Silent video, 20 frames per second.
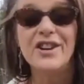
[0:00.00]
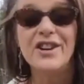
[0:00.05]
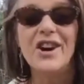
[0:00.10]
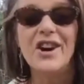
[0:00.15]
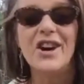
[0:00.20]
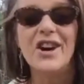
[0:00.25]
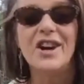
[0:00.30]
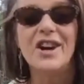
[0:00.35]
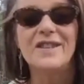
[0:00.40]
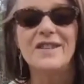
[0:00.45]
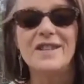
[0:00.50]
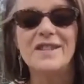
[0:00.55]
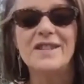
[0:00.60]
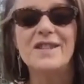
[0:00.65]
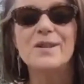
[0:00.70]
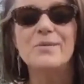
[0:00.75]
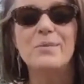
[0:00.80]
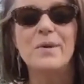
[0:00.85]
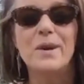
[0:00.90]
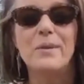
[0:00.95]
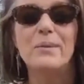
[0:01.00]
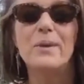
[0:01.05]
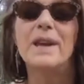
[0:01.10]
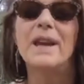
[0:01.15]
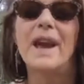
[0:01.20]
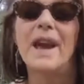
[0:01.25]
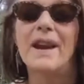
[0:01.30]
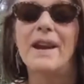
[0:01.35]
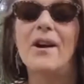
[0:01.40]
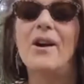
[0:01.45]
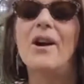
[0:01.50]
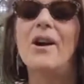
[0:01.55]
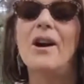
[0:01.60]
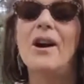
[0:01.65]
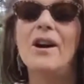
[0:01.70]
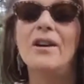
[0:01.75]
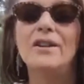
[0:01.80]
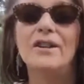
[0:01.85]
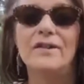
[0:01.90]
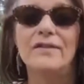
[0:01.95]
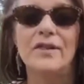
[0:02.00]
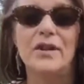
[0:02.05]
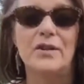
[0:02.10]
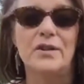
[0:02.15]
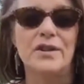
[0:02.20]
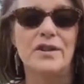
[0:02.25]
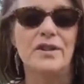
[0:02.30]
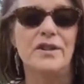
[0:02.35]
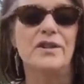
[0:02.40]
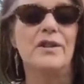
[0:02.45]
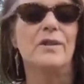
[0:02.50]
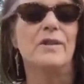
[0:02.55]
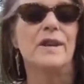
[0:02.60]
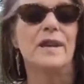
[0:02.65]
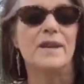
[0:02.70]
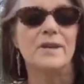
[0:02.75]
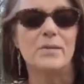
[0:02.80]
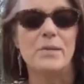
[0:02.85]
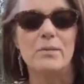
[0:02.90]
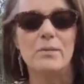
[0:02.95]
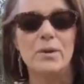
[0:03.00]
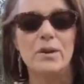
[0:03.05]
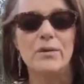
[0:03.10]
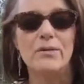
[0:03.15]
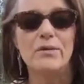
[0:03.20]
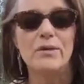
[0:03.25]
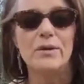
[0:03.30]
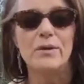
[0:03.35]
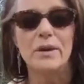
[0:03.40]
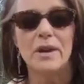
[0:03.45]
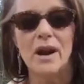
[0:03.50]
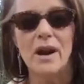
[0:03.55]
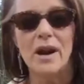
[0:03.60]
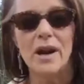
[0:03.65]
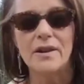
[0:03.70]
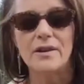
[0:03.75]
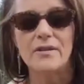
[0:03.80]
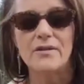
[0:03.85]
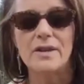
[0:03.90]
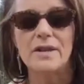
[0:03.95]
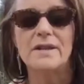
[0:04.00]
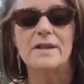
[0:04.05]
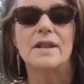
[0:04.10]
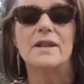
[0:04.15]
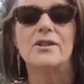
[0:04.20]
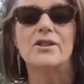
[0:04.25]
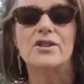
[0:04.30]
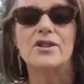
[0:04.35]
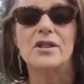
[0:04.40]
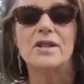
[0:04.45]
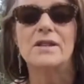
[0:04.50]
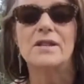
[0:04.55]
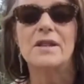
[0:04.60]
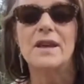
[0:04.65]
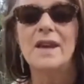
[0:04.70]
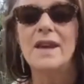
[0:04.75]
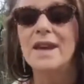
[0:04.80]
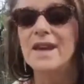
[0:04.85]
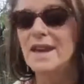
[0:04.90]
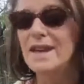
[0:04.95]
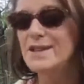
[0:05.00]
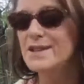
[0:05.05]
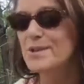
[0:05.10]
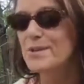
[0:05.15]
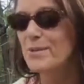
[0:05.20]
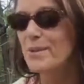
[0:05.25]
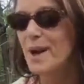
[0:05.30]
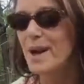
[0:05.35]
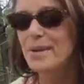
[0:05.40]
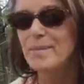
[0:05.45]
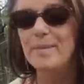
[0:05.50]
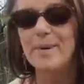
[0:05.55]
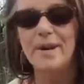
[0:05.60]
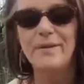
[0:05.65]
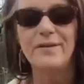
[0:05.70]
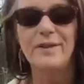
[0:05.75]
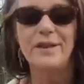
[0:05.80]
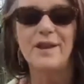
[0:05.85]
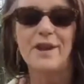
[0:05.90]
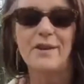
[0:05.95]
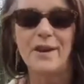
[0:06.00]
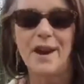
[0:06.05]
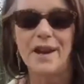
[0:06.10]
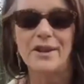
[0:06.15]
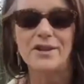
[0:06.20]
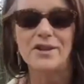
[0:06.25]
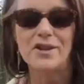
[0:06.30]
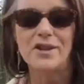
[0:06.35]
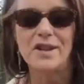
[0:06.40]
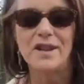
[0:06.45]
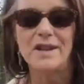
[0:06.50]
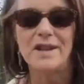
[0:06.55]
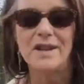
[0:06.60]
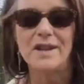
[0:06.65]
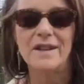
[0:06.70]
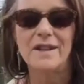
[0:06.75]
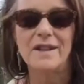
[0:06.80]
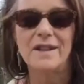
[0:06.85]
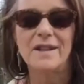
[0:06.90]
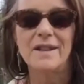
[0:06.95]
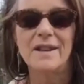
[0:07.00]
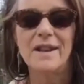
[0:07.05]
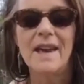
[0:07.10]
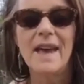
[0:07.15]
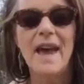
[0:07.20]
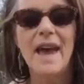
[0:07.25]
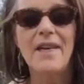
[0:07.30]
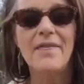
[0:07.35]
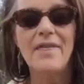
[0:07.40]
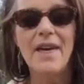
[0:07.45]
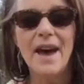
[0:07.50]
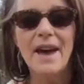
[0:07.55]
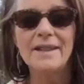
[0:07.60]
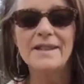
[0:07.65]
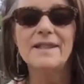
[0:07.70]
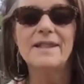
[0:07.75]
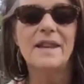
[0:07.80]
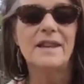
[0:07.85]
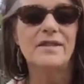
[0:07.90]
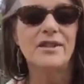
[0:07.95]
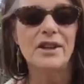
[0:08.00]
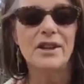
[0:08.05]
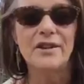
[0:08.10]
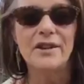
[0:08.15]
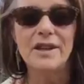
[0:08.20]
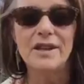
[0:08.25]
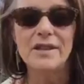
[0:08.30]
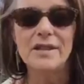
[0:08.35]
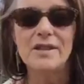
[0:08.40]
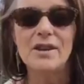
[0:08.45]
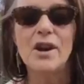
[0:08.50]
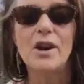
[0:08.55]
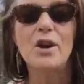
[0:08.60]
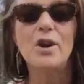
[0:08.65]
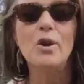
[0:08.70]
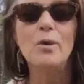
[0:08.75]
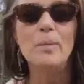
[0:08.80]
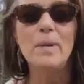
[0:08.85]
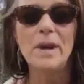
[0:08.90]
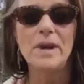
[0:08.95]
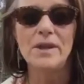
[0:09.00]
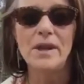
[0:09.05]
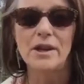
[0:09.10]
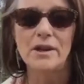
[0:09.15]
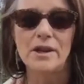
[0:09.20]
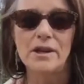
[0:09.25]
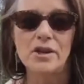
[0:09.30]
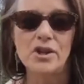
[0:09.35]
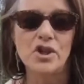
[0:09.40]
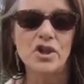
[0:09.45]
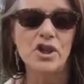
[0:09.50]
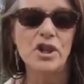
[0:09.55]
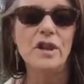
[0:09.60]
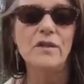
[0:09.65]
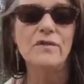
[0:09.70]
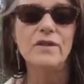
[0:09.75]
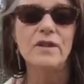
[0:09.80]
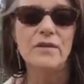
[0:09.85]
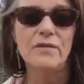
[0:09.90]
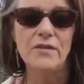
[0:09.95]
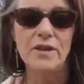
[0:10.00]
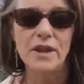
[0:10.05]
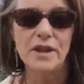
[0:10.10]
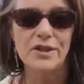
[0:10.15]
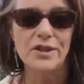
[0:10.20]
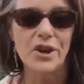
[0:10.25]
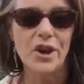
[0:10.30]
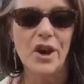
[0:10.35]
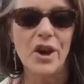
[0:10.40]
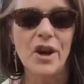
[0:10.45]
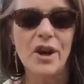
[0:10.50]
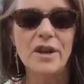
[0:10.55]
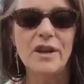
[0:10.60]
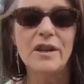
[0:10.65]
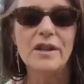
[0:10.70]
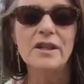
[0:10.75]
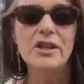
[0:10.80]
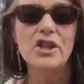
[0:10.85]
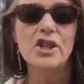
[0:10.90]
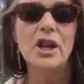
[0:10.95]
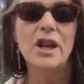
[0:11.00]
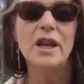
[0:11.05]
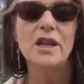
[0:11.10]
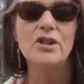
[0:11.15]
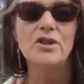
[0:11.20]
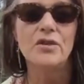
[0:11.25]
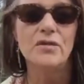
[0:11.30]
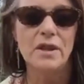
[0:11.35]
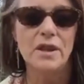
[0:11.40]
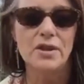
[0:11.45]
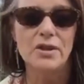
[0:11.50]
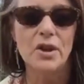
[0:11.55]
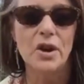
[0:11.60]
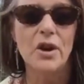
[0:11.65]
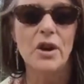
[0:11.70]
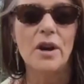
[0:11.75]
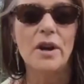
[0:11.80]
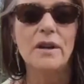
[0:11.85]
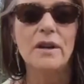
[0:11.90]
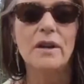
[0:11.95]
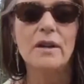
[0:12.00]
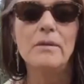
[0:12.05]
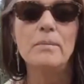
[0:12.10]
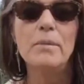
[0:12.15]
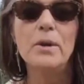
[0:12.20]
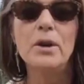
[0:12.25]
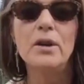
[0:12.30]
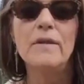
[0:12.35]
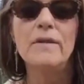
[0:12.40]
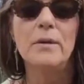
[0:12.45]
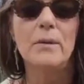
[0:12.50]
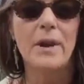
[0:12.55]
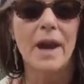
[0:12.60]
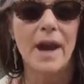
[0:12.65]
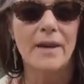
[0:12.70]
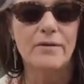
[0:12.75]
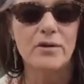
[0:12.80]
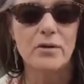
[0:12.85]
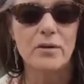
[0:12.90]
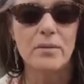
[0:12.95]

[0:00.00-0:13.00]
card, this is what we can all look forward to doing as we move through and honor these energies, is the white buffalo energy. And that's that there is hope and there is shift and things are going to change and things are going to move, and we have to